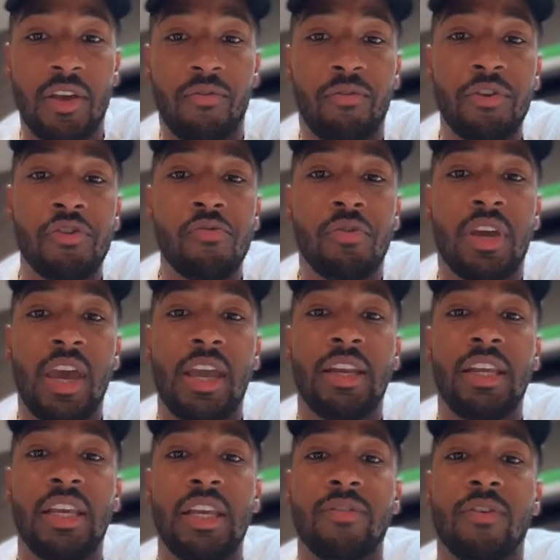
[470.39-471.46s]
if you
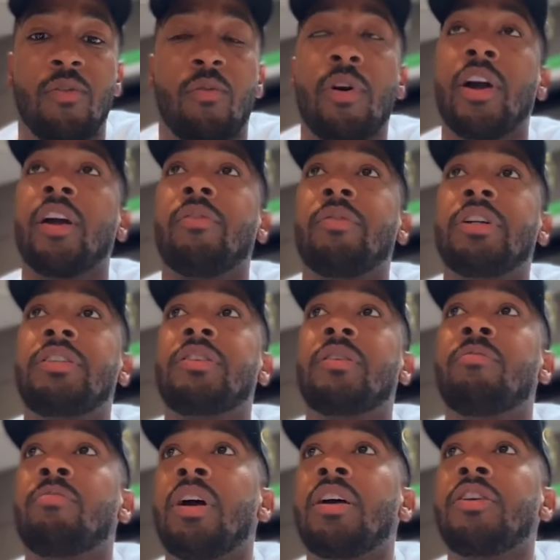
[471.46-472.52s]
can't even work with
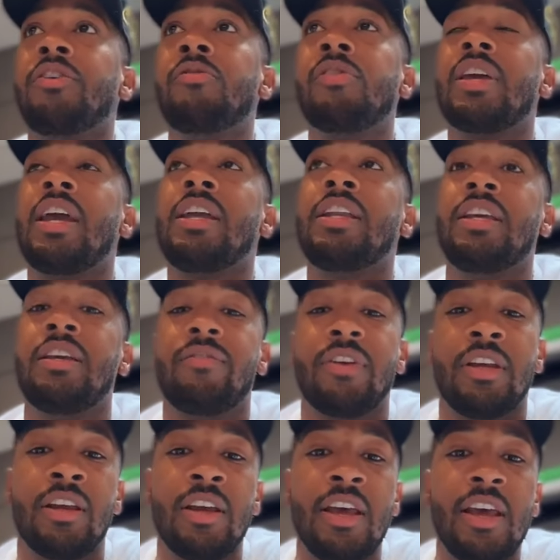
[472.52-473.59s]
your brother. You can't
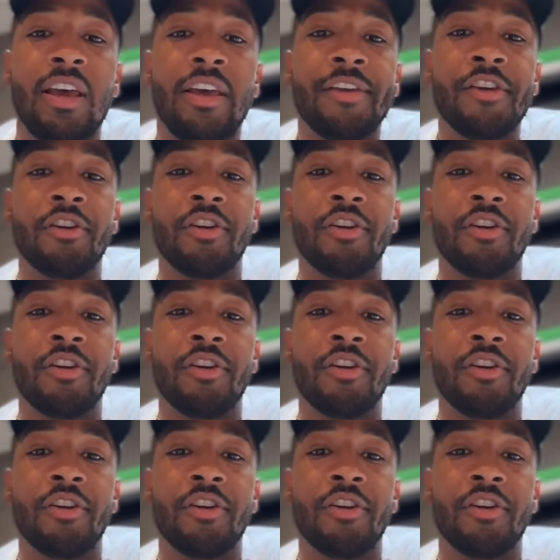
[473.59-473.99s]
even,